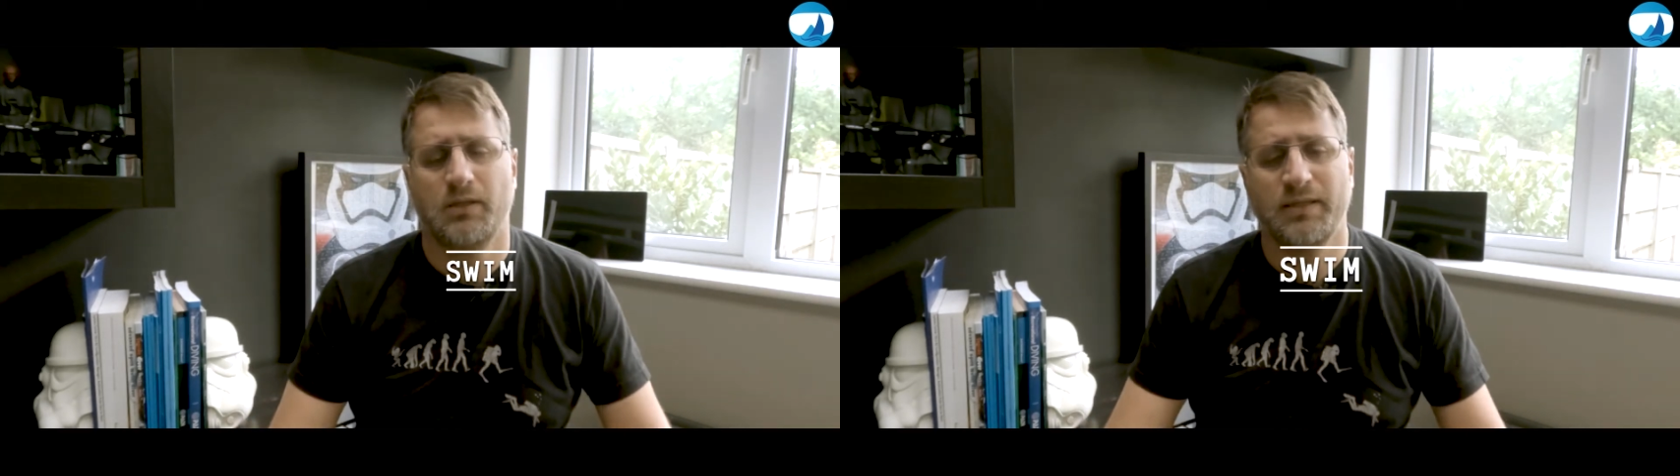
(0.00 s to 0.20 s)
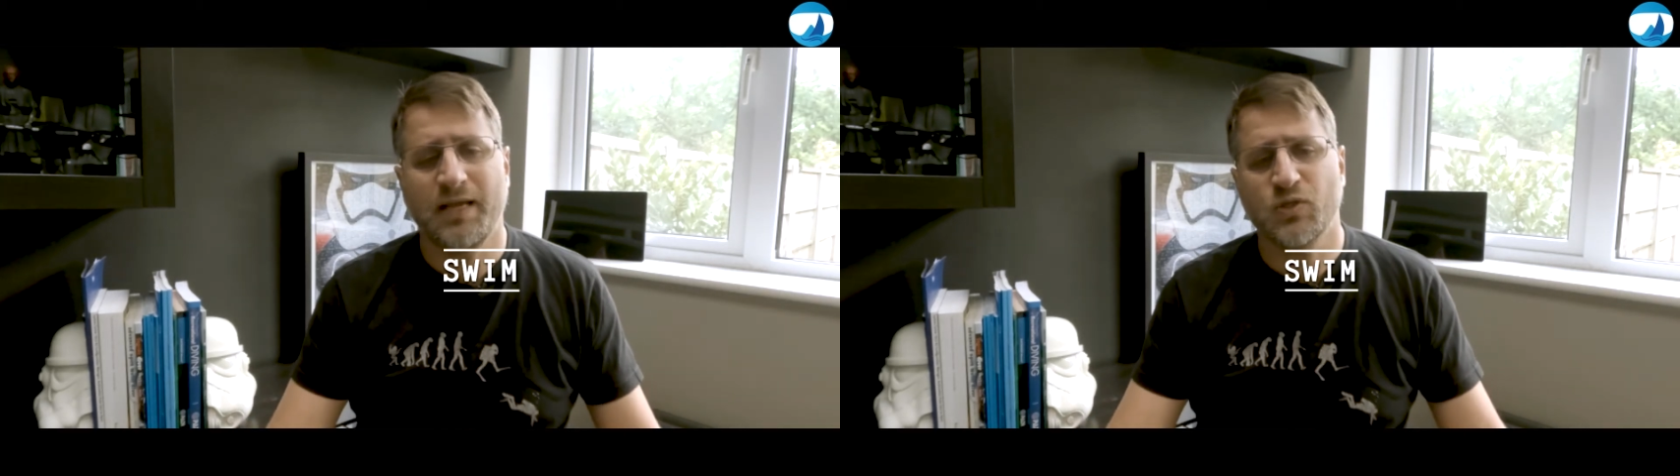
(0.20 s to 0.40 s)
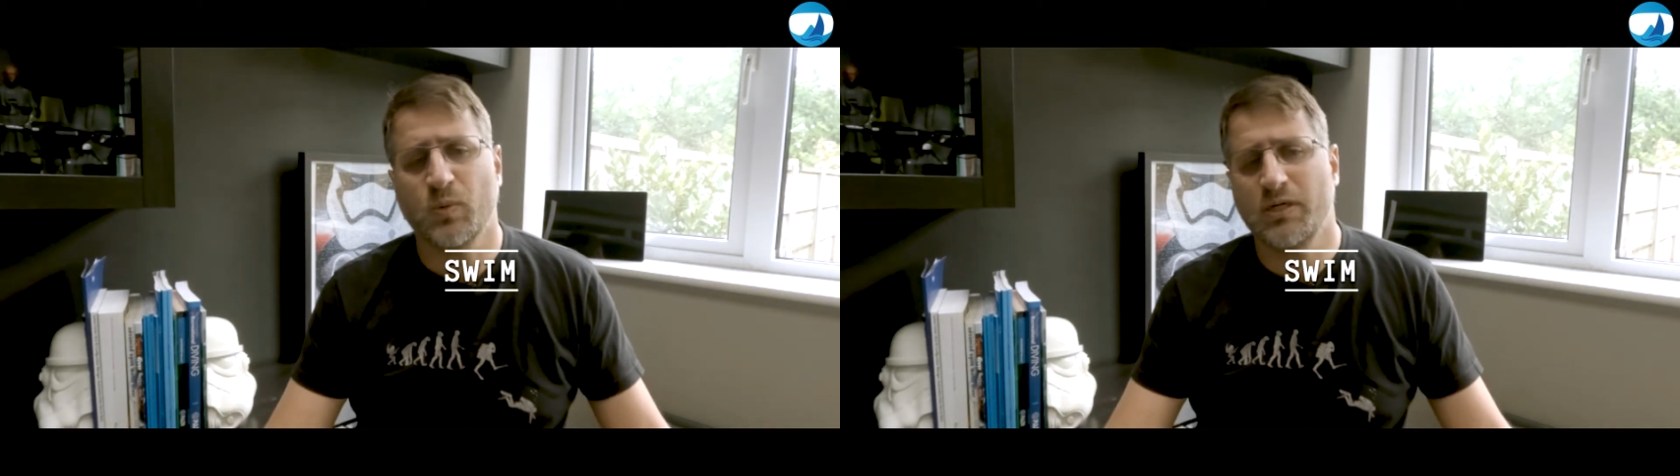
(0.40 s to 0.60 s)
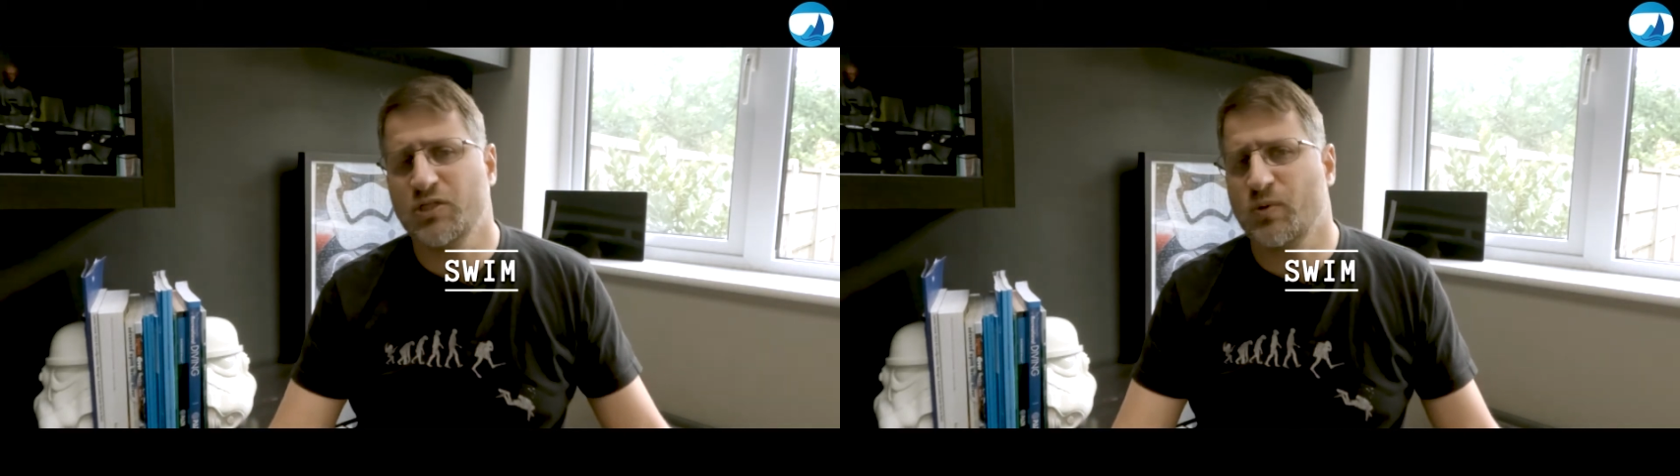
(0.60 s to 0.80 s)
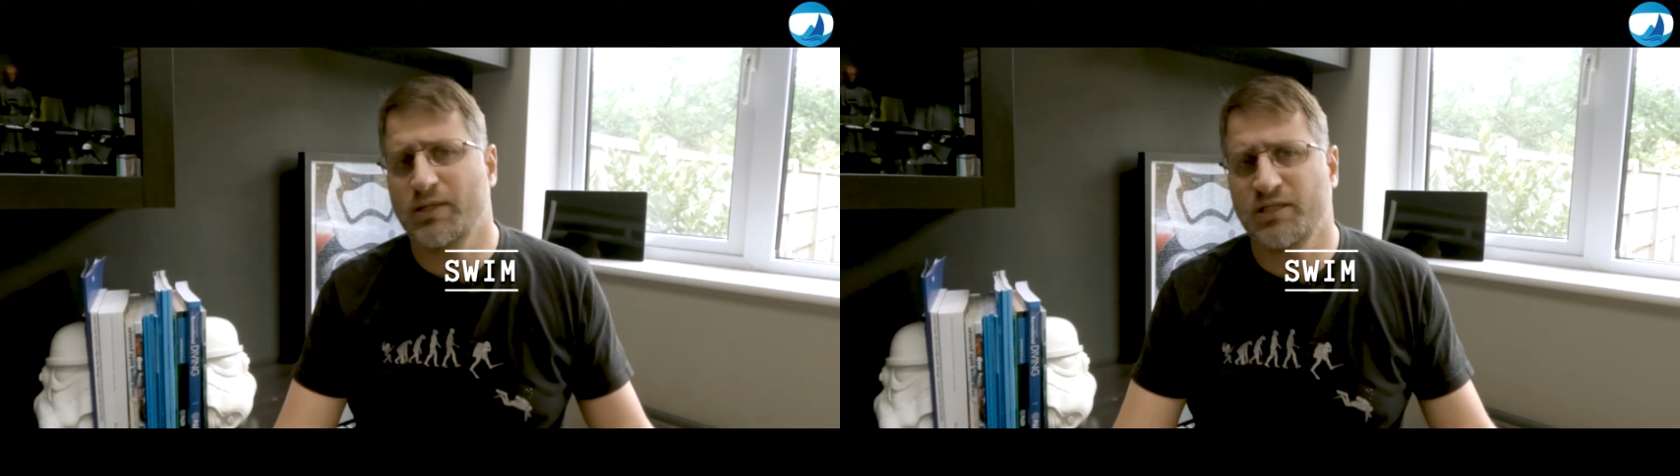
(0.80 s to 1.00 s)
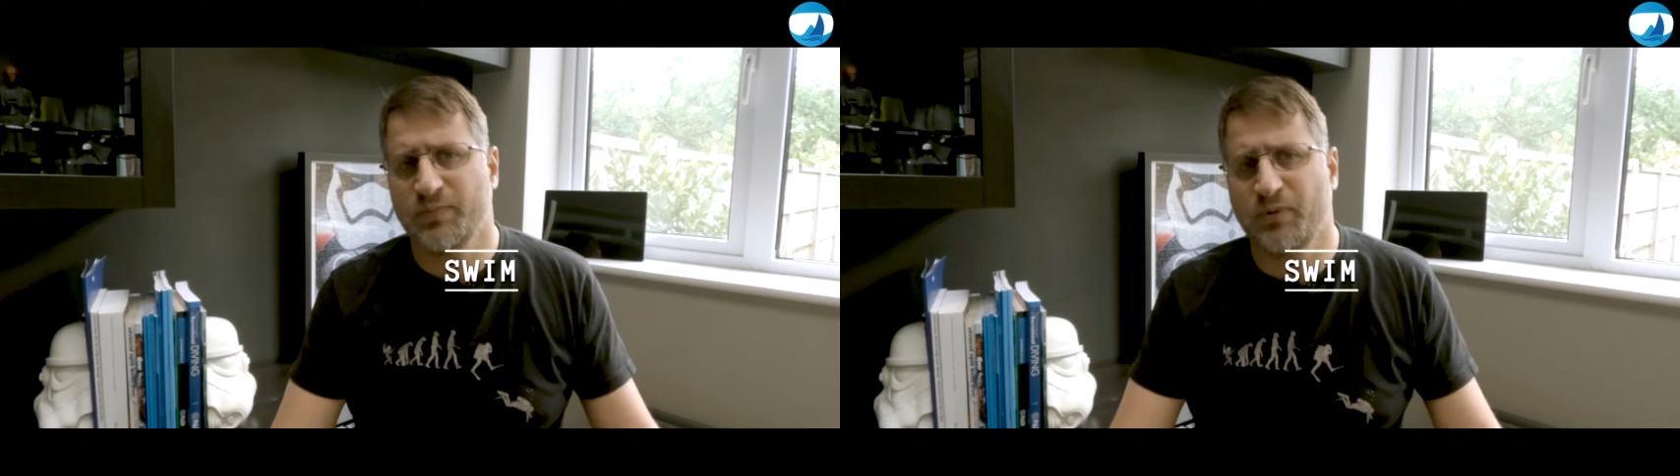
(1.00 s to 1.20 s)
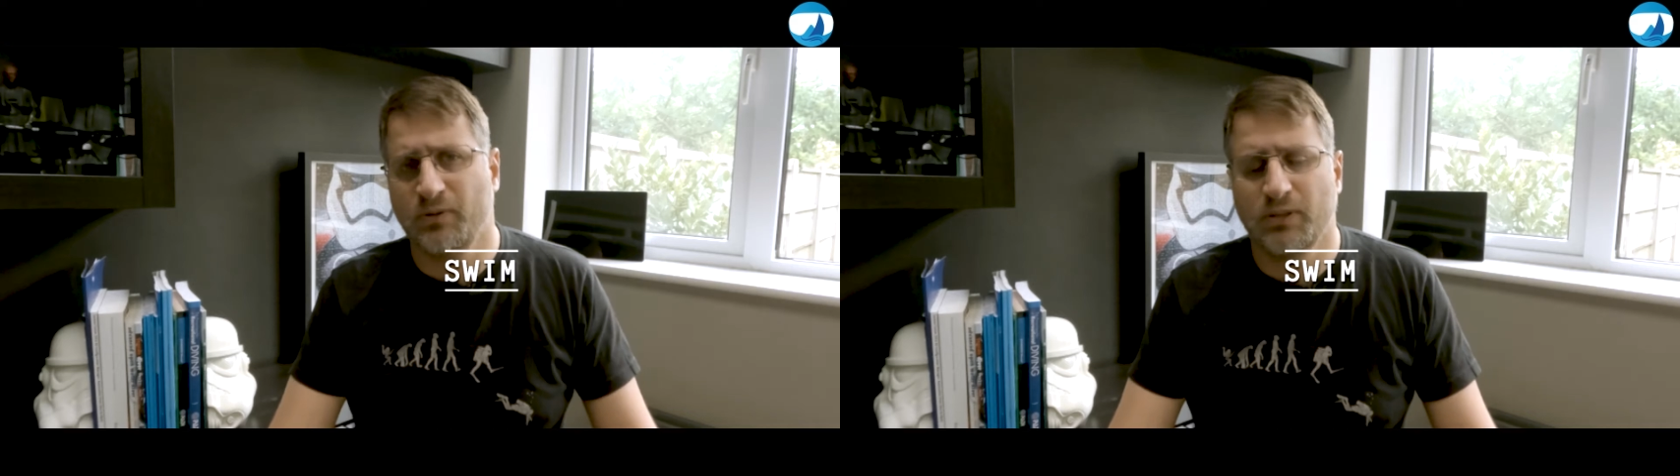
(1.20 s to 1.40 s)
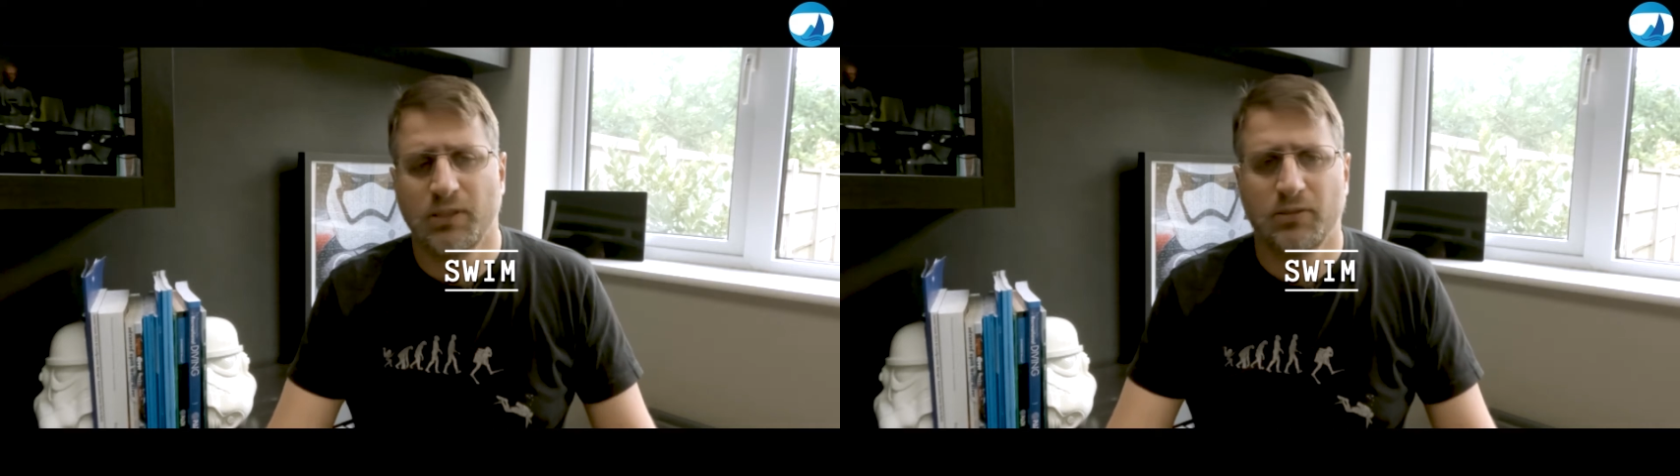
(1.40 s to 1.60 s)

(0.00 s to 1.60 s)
The next one is quite simple.